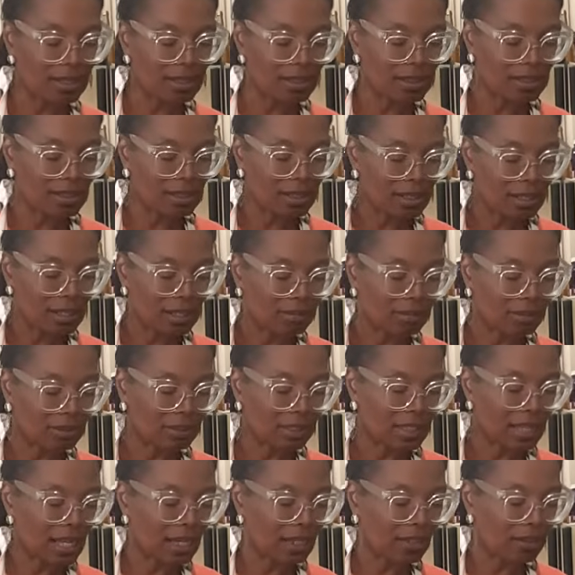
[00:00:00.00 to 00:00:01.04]
I'm just
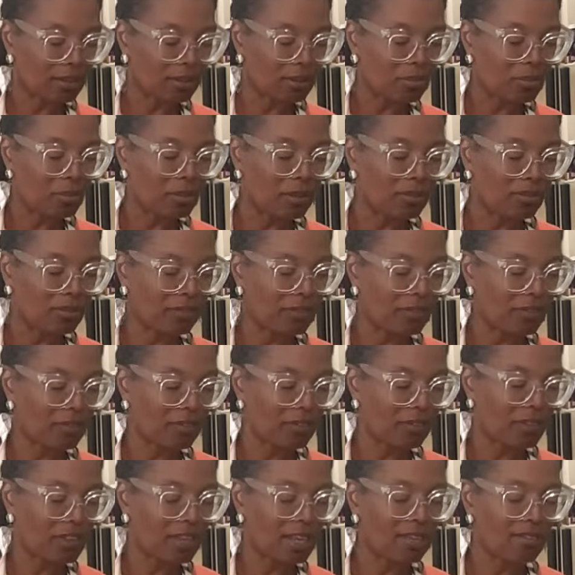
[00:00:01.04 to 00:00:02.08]
gonna add a little bit for the
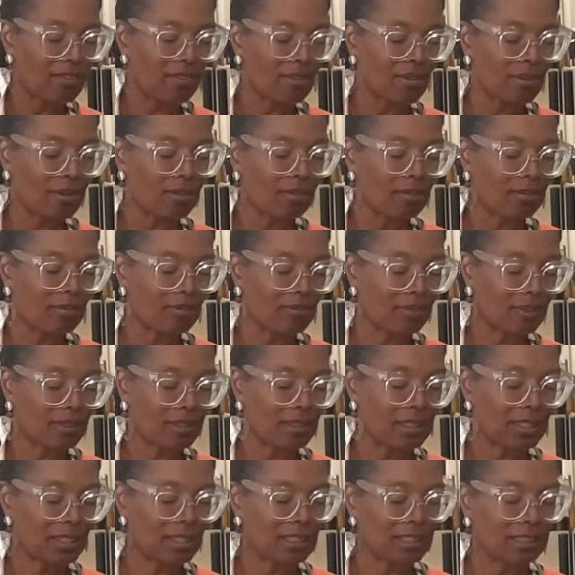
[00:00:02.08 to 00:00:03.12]
flavor,
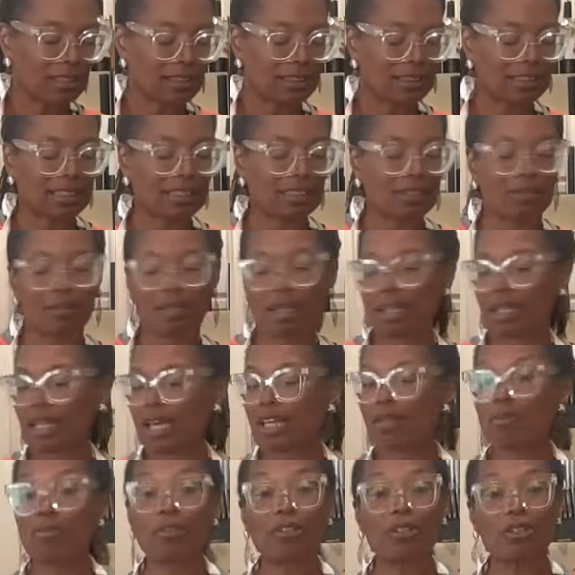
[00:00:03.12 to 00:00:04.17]
because that's what I
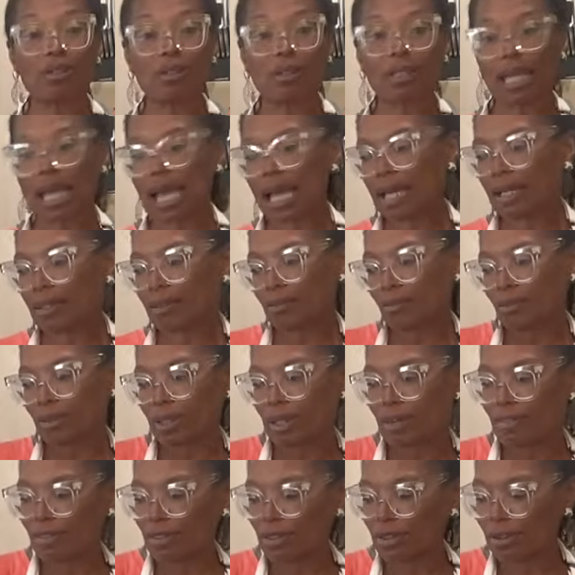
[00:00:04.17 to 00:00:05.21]
like, but you can add
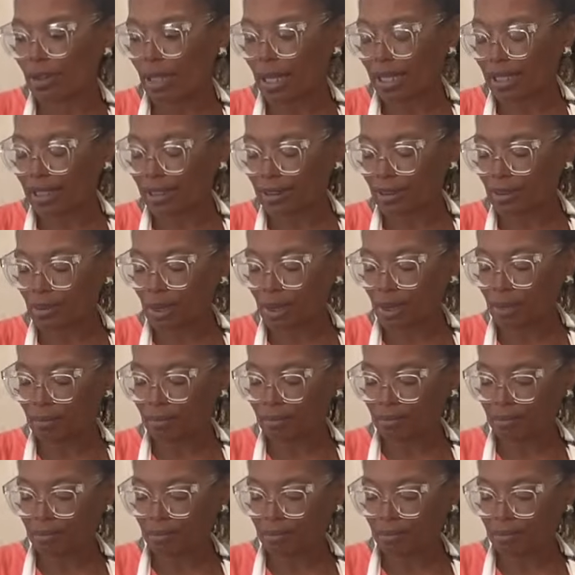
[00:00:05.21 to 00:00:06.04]
whatever you like as well.